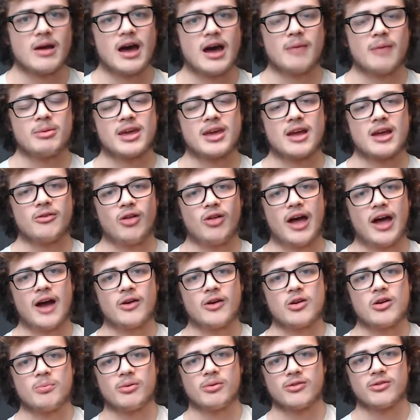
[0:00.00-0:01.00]
Be careful how
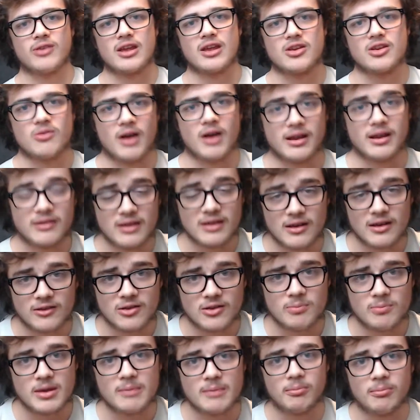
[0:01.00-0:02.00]
you present your ideas to
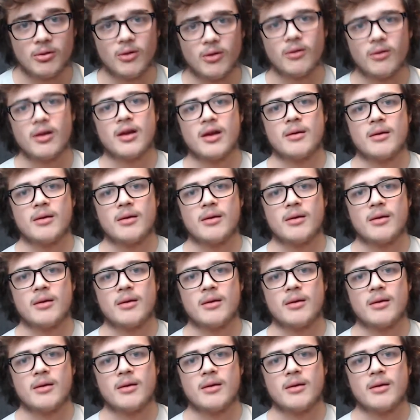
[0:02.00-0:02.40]
people.